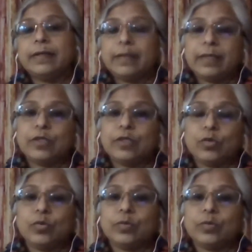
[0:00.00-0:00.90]

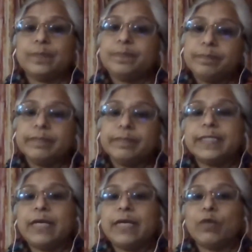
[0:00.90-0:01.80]
to
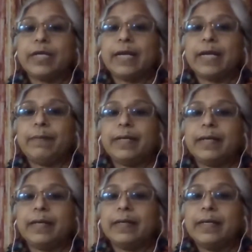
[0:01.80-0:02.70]
see what can be
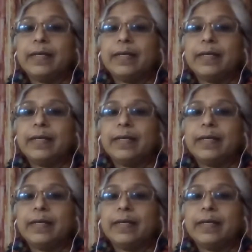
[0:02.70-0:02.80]
done.